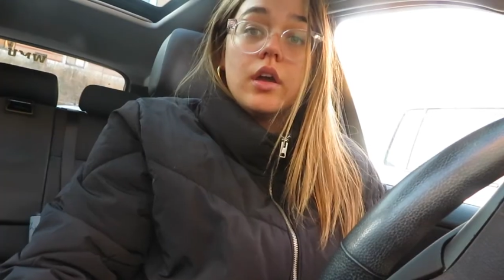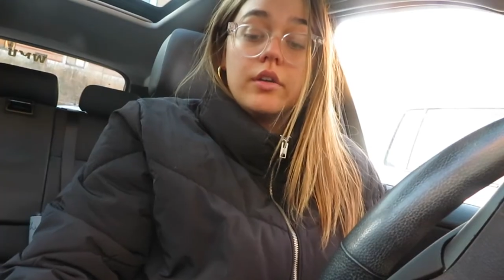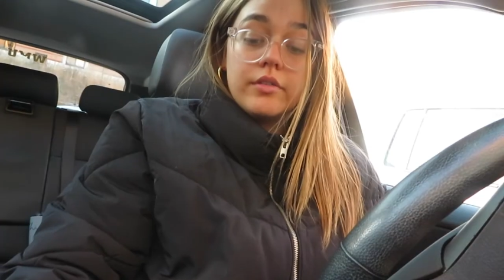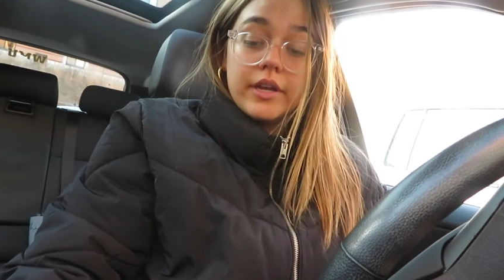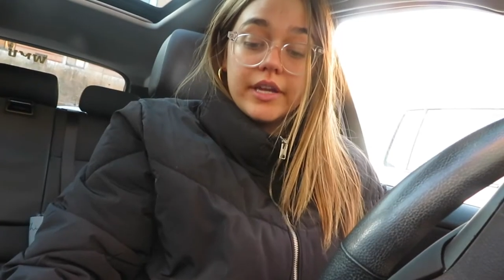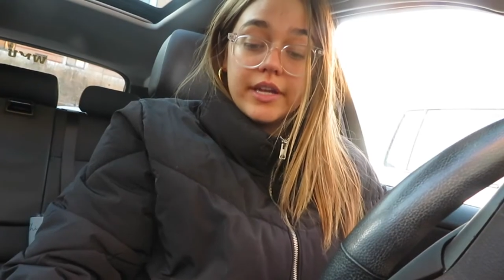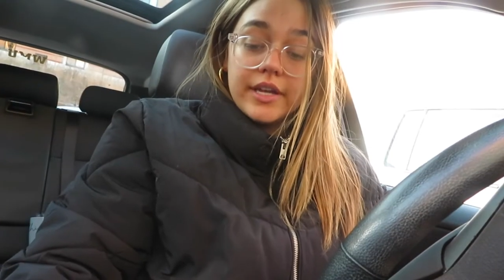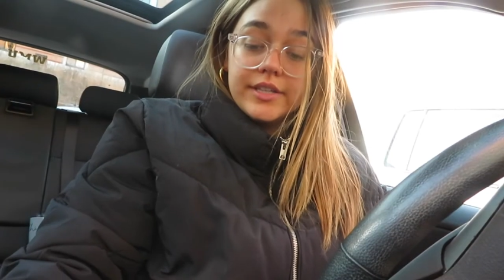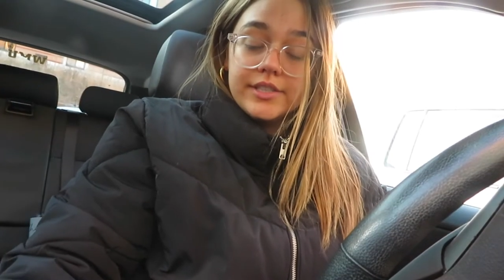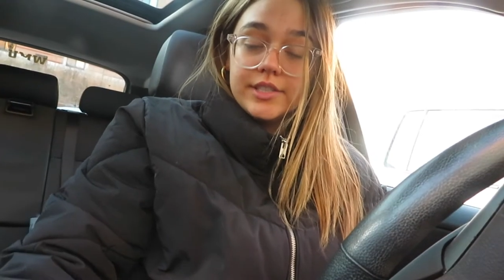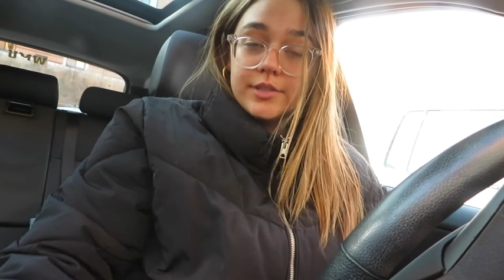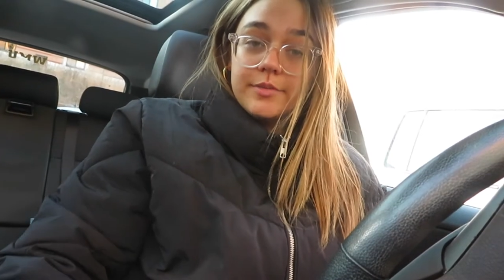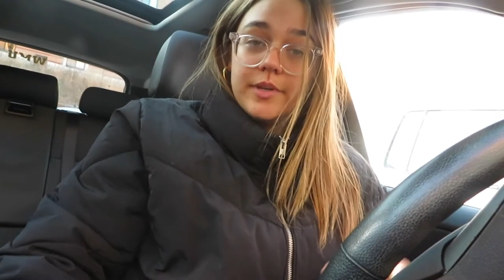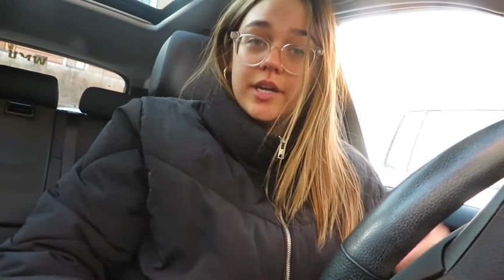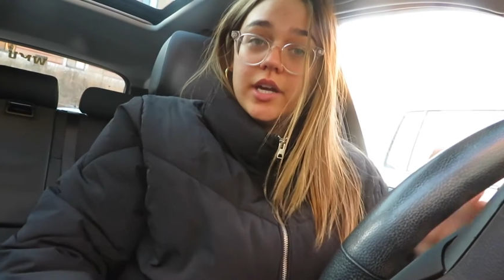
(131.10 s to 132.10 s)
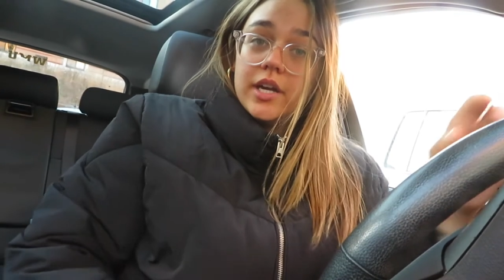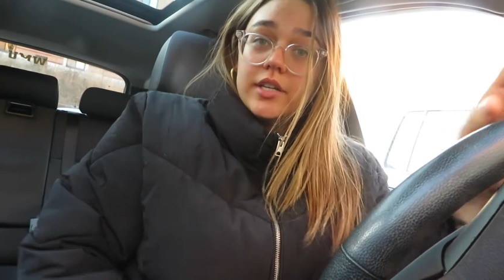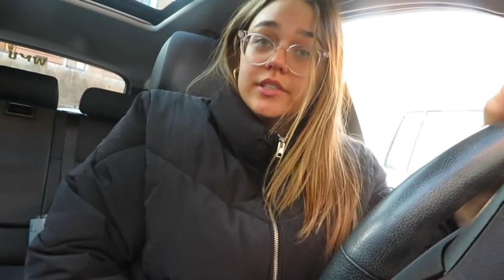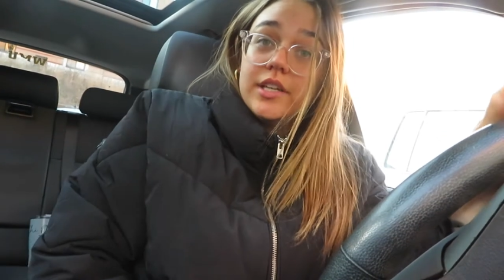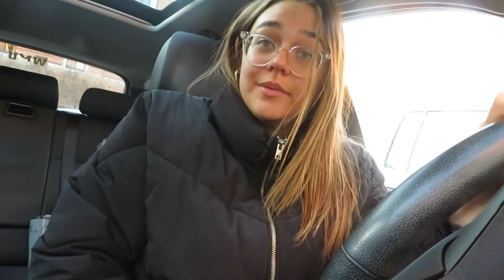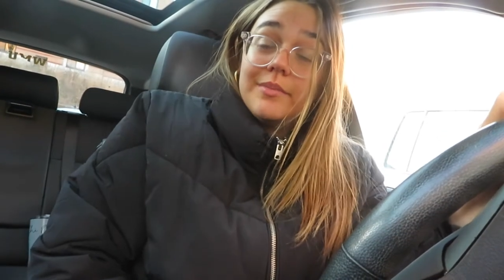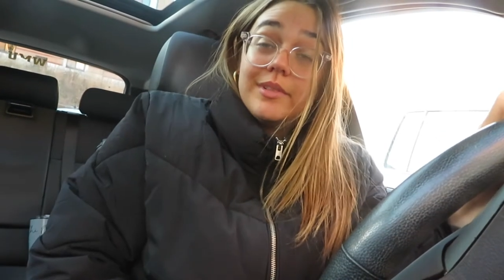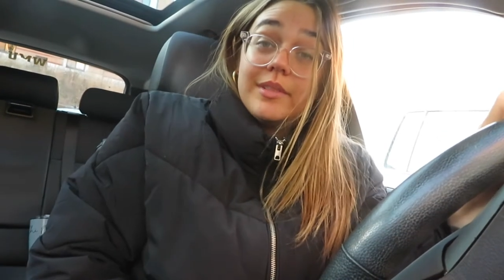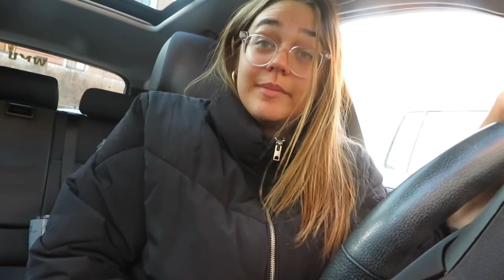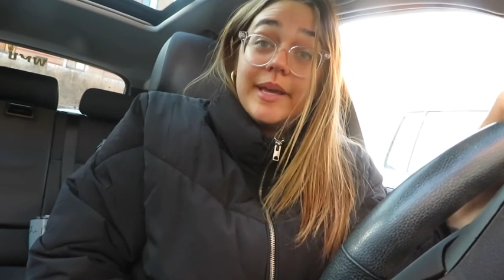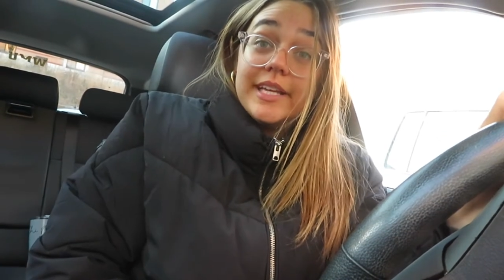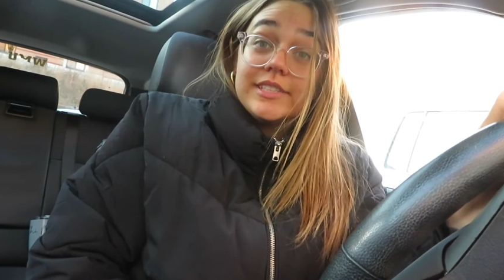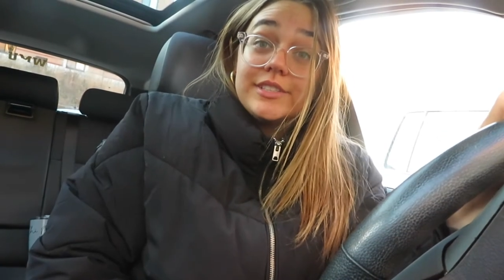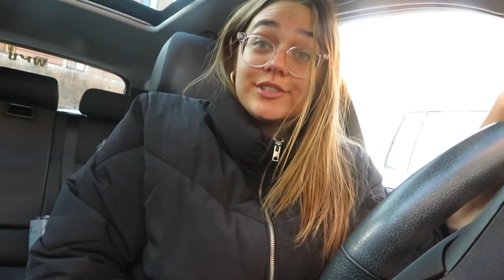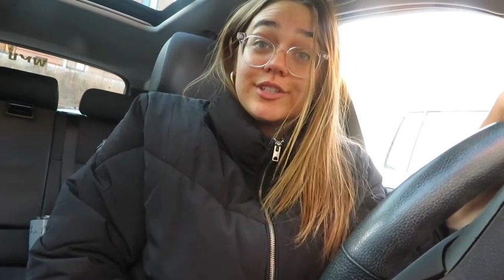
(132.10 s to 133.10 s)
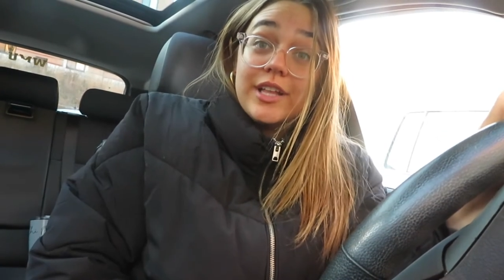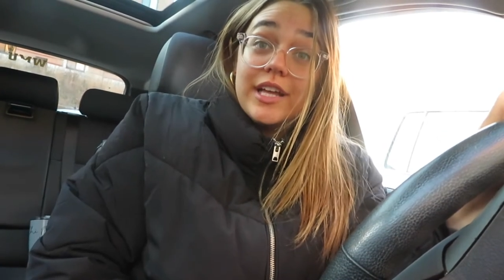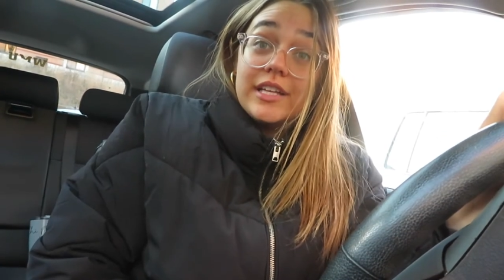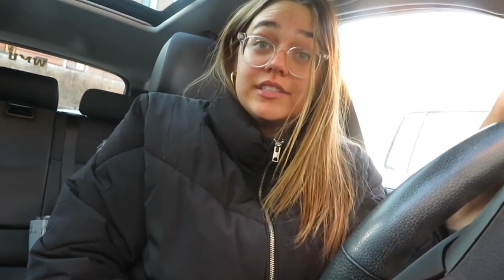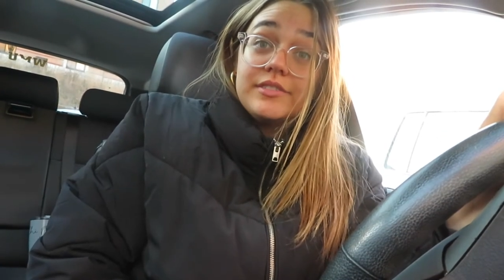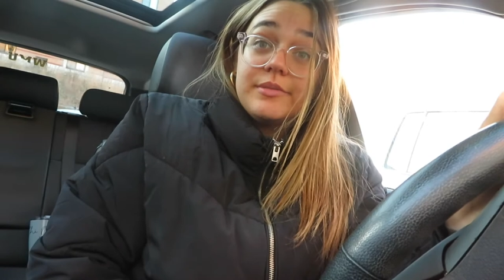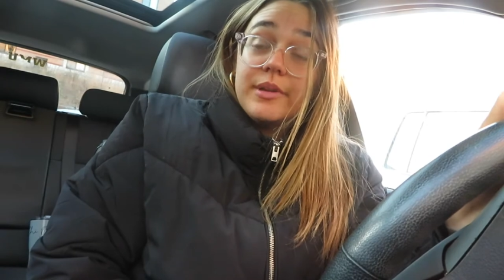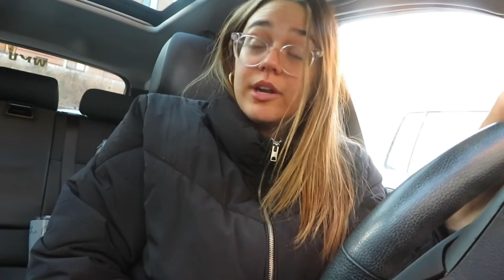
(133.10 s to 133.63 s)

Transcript: All right, guys, so we are done with the master class.